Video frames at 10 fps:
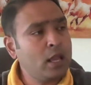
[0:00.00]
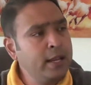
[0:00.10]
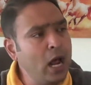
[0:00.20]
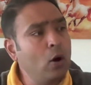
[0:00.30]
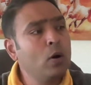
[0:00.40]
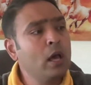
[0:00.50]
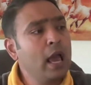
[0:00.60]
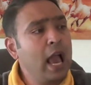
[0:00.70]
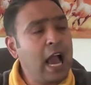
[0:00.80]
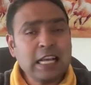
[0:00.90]
Now,
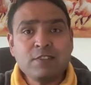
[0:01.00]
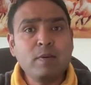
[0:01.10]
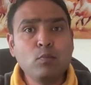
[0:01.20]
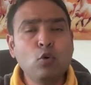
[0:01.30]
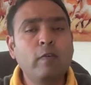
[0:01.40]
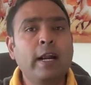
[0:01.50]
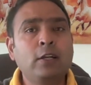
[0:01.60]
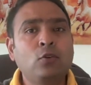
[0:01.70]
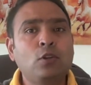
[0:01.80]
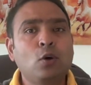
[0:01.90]
as we move ahead
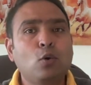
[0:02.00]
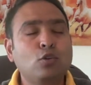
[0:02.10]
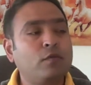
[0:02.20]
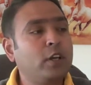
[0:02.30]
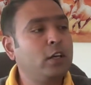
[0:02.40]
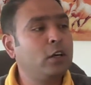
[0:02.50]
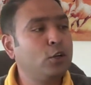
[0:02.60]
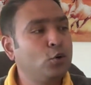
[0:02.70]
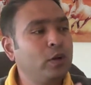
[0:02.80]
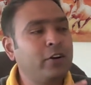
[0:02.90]
through the course of the year,
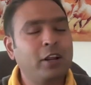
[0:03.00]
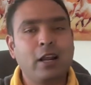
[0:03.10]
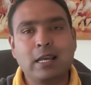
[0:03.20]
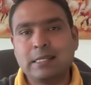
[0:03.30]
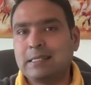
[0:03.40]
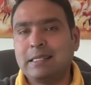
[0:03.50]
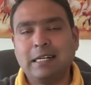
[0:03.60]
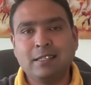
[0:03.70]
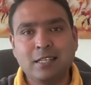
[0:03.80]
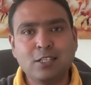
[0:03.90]
you will realize
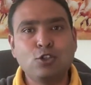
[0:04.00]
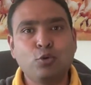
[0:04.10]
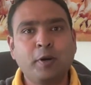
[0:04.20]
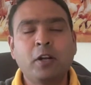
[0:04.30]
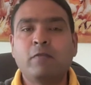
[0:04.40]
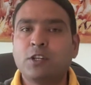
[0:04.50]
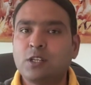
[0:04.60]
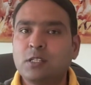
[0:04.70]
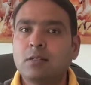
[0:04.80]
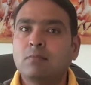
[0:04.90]
that this Jupiter, which
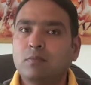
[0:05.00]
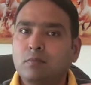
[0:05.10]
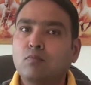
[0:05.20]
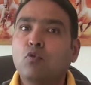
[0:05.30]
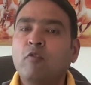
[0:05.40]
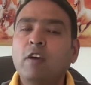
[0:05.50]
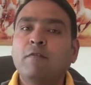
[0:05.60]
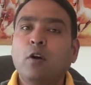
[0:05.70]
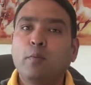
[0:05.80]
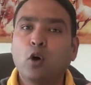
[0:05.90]
is moving
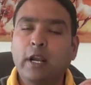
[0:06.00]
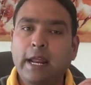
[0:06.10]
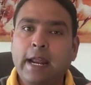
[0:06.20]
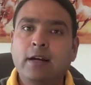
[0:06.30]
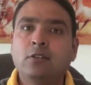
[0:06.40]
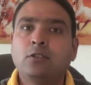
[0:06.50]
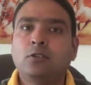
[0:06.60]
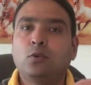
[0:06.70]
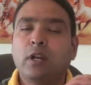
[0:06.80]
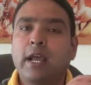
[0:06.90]
from your 8th
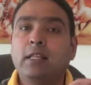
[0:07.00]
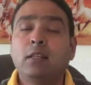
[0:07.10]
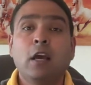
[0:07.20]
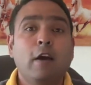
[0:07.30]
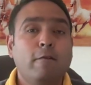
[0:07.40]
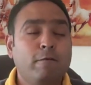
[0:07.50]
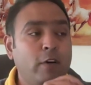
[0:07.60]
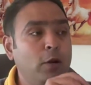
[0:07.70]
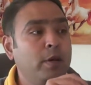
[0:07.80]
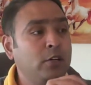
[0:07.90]
to ninth,
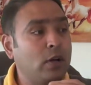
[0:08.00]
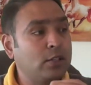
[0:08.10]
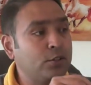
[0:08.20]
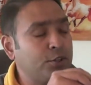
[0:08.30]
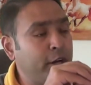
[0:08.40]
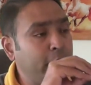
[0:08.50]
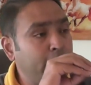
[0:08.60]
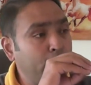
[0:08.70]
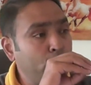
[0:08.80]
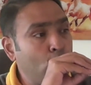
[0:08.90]
will be transitioning
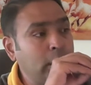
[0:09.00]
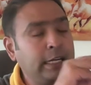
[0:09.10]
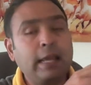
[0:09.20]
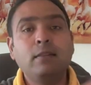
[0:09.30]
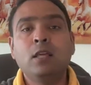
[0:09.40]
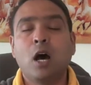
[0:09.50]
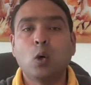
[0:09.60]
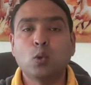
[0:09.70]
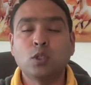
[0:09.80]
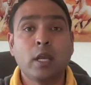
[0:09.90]
into your 10th
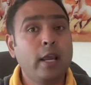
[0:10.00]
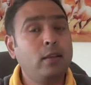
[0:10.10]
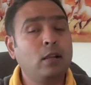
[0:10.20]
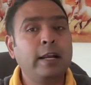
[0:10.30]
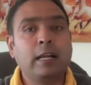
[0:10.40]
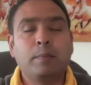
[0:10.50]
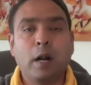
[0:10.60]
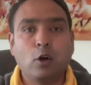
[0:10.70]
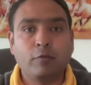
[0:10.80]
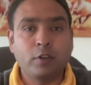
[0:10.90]
house in the later
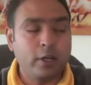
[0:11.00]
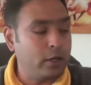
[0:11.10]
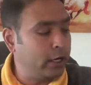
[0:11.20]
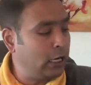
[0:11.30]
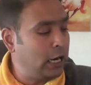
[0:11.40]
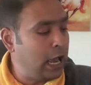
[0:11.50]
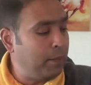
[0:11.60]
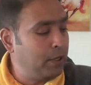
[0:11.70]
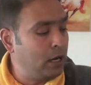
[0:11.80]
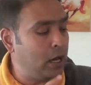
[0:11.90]
part of the year. It will
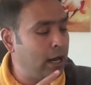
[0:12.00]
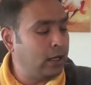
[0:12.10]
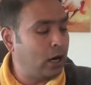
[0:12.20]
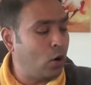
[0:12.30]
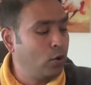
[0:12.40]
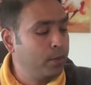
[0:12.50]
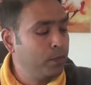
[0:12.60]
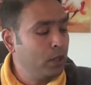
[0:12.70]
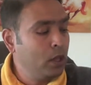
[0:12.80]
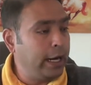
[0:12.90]
happen at around
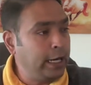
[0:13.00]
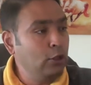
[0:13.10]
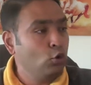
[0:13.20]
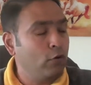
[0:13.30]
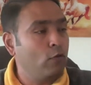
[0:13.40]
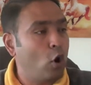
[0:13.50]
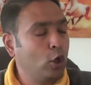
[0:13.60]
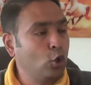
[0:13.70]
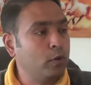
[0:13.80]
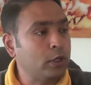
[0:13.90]
18th of
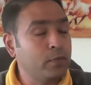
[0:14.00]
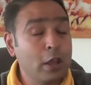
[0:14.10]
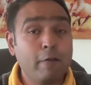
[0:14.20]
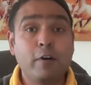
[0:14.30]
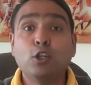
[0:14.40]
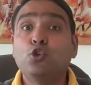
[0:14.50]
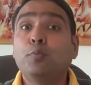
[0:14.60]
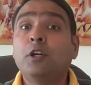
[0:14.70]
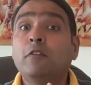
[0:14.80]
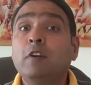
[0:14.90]
October, where
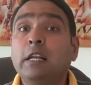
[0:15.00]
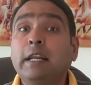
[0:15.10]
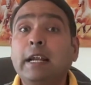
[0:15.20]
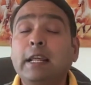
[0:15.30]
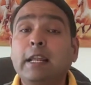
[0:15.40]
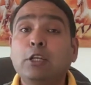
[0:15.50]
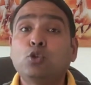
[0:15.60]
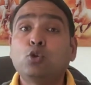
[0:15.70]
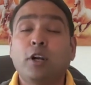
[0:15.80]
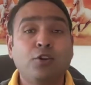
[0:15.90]
Jupiter will get in
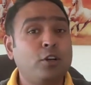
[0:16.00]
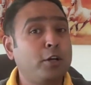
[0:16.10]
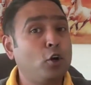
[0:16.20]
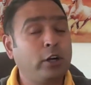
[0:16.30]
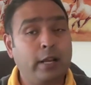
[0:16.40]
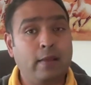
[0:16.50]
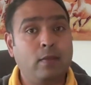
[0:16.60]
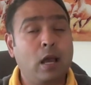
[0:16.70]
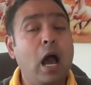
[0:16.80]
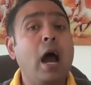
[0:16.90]
exaltation in your 10th.
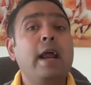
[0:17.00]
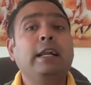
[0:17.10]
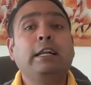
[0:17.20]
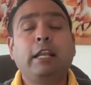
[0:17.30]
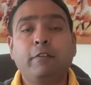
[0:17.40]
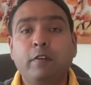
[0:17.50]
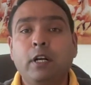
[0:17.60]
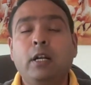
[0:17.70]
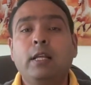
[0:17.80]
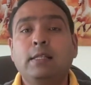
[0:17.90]
I
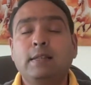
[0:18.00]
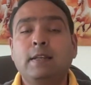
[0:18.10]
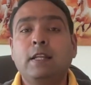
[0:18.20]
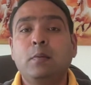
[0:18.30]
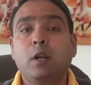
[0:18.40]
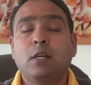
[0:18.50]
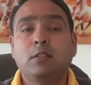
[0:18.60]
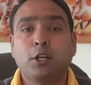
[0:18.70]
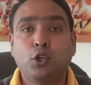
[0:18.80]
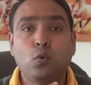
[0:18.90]
definitely see, Libras,
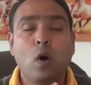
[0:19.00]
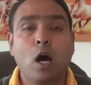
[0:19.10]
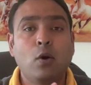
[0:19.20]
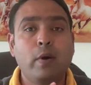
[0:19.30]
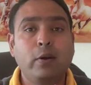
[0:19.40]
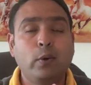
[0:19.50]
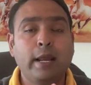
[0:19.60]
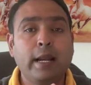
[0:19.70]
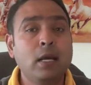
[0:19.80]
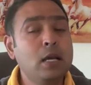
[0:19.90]
that you are going to
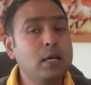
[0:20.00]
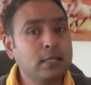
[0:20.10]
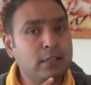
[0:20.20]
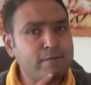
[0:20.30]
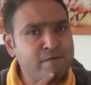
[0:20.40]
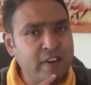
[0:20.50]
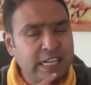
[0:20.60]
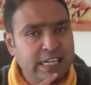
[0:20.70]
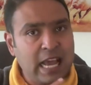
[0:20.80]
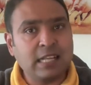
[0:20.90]
get some
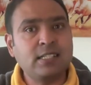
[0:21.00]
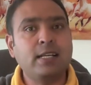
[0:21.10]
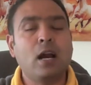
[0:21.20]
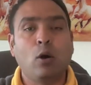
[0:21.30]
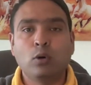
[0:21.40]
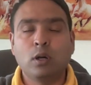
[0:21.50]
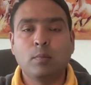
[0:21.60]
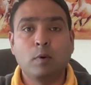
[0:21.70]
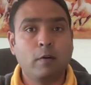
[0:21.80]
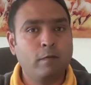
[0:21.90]
fantastic outcome
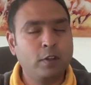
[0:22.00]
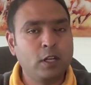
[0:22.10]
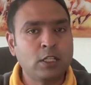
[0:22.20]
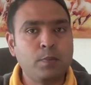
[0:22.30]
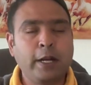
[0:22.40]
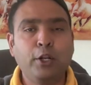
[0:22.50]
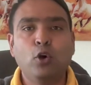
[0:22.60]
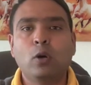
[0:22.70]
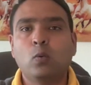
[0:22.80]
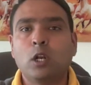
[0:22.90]
with respect to
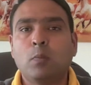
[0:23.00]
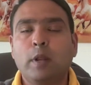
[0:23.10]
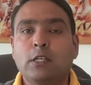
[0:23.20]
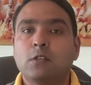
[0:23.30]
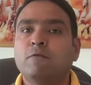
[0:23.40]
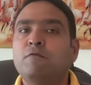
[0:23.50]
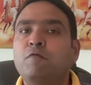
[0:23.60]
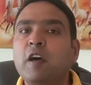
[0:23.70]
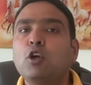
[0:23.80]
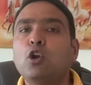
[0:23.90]
your workplace.
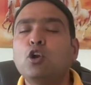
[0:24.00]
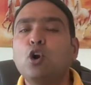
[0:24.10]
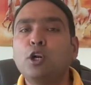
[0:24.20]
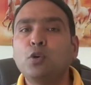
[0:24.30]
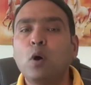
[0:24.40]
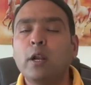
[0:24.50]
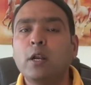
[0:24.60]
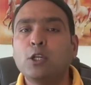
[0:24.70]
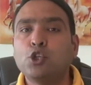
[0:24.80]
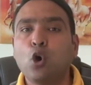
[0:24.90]
Whether or not you are in
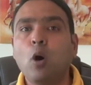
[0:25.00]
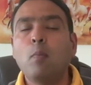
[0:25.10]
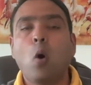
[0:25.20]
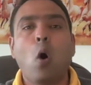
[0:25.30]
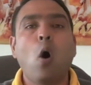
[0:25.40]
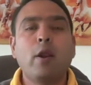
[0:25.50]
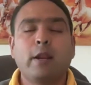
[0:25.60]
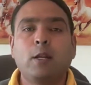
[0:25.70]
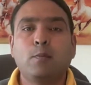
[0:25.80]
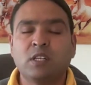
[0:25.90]
a job or
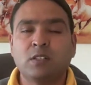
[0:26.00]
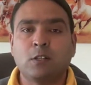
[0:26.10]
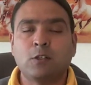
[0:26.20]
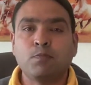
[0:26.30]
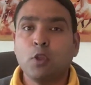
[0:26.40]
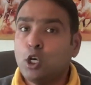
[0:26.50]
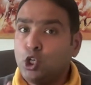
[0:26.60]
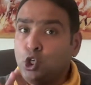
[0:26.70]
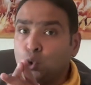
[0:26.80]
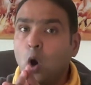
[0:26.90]
in a business,
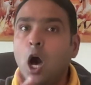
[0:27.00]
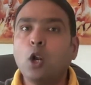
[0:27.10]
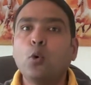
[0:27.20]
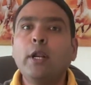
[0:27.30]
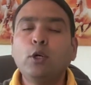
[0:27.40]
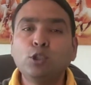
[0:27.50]
you are going to